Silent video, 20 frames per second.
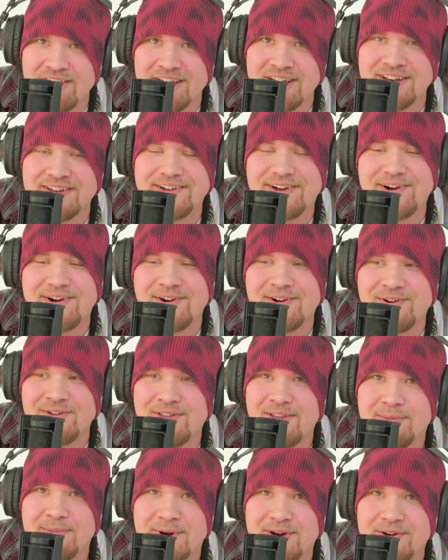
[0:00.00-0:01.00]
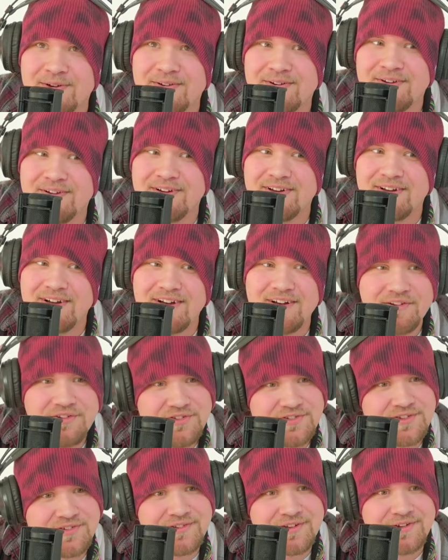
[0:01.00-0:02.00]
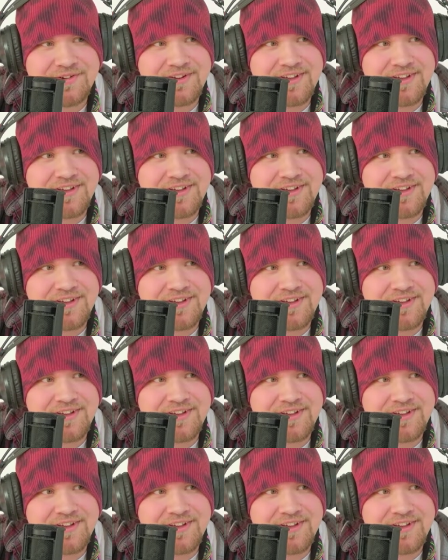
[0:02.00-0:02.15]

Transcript: in Carl Limo, also known